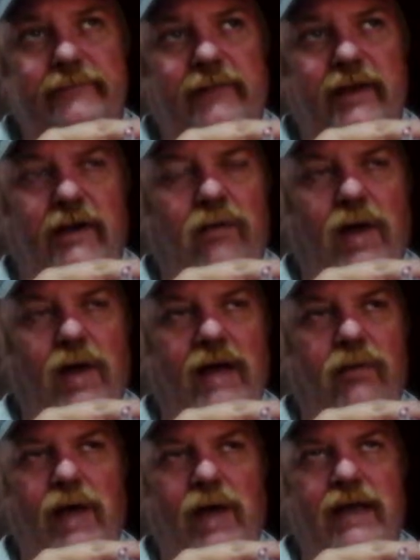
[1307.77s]
know, why
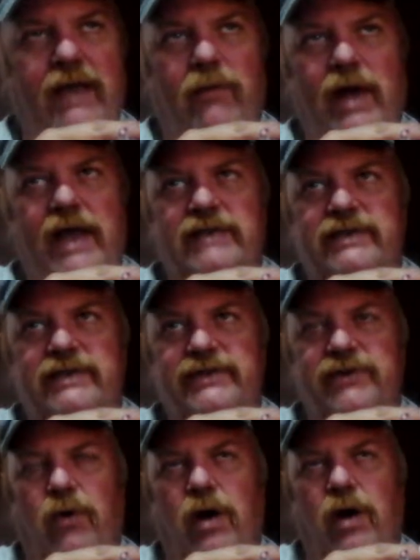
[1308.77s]
is it
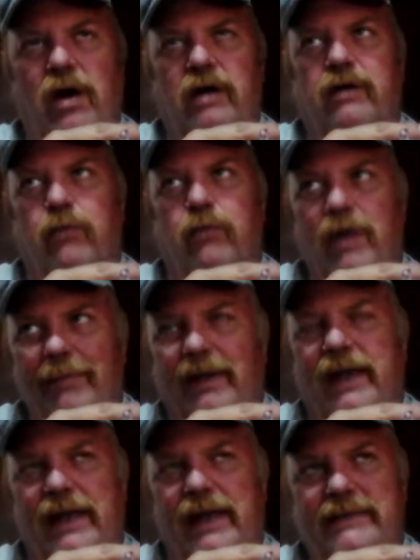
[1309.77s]
so hard to
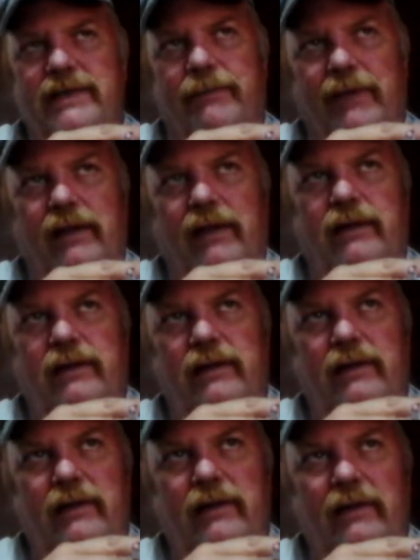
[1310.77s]
replicate something?
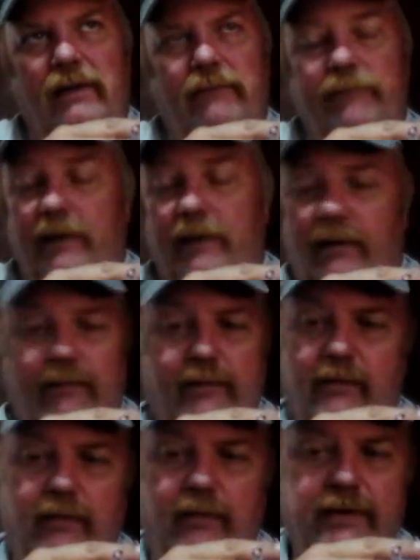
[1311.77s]
You know, we're
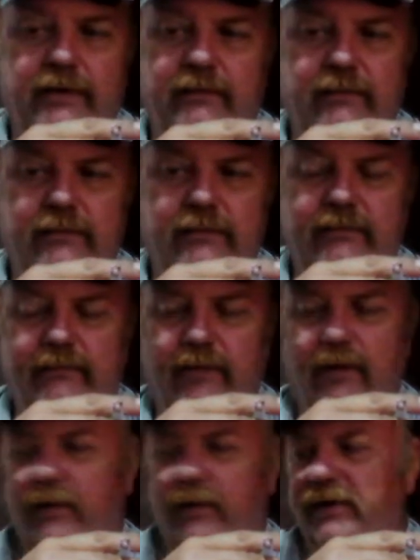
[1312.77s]
going
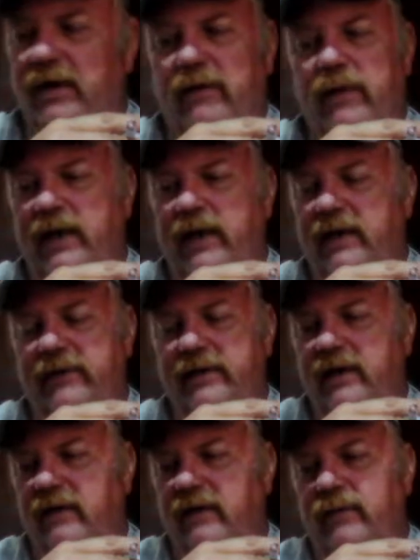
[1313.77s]
duckweed in the
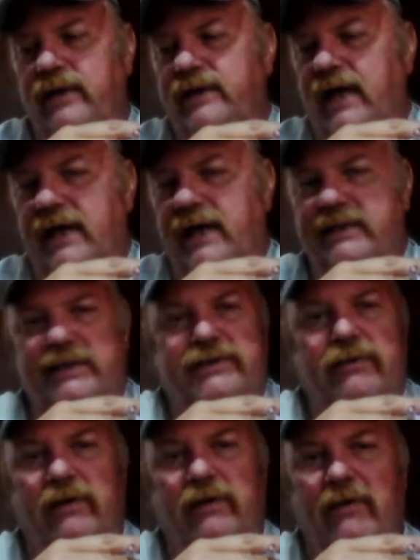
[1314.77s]
duckweed tanks. It's
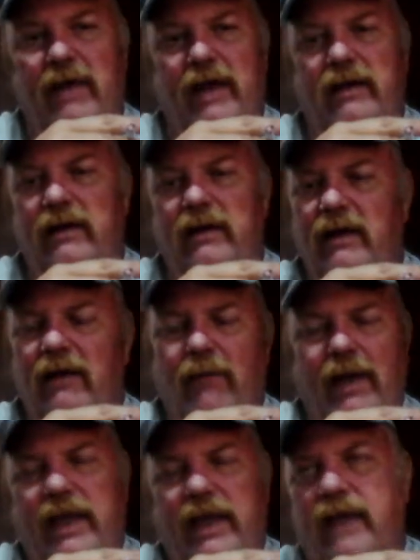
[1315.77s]
doing great.
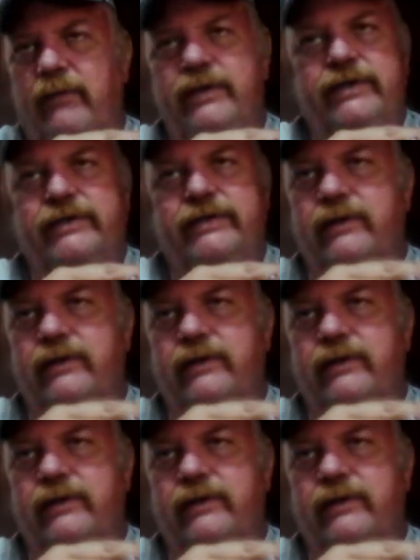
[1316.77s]
Why can't we just